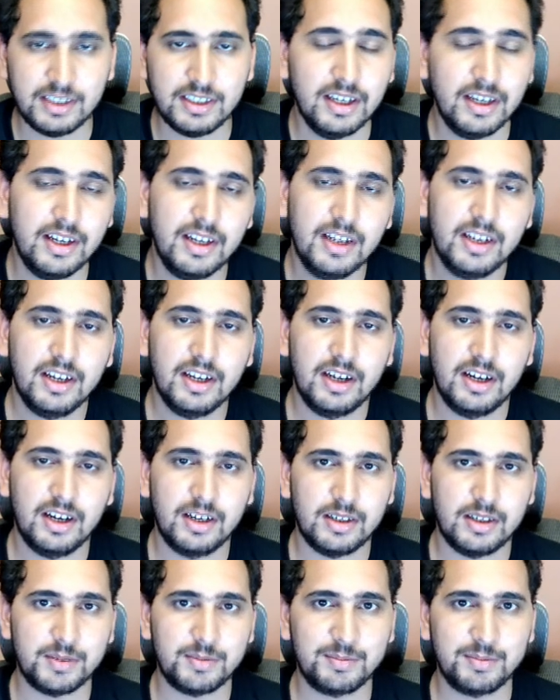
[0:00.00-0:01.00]
it.
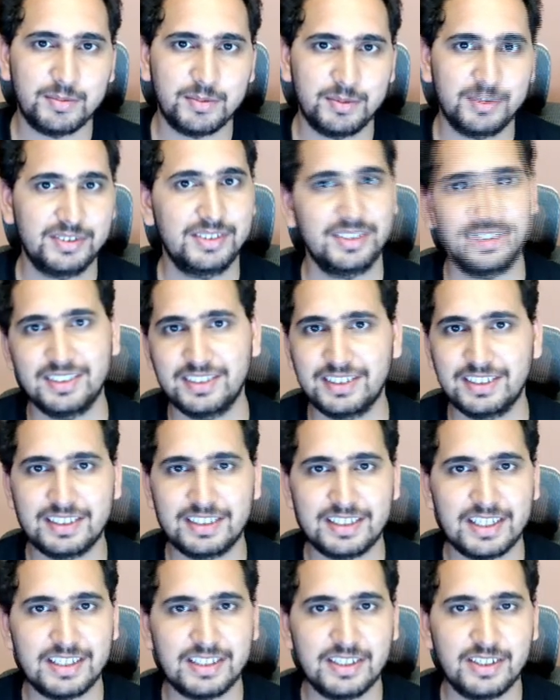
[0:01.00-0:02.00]

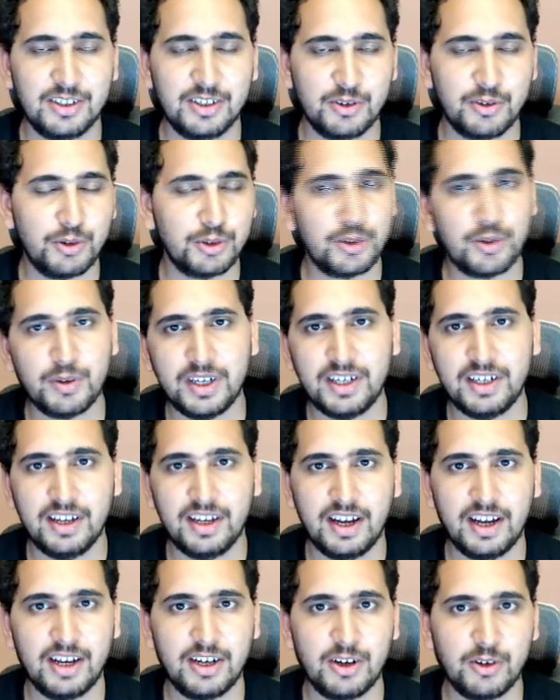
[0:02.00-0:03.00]
Go through it,
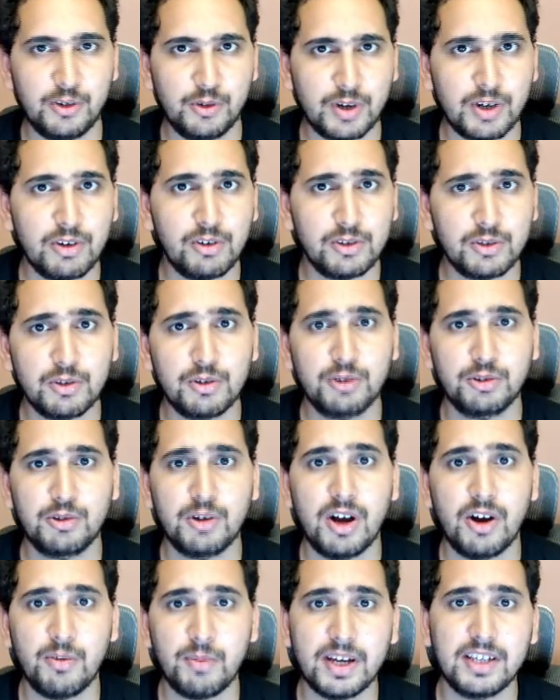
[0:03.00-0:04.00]
and you can also go
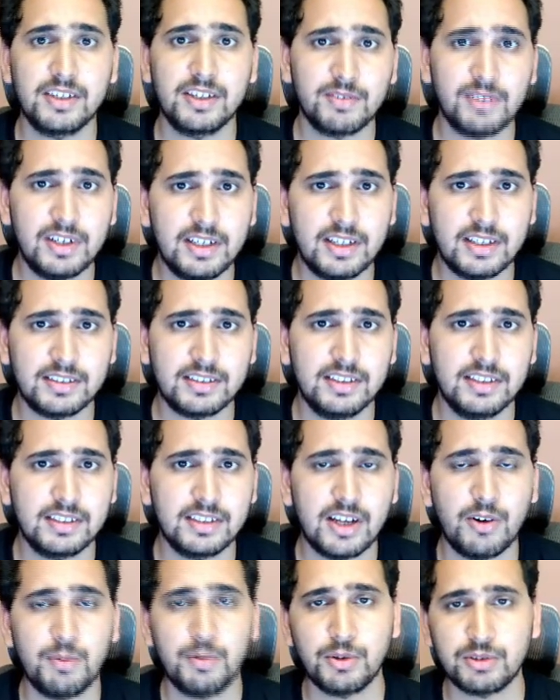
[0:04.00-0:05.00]
through how MySQL does this, how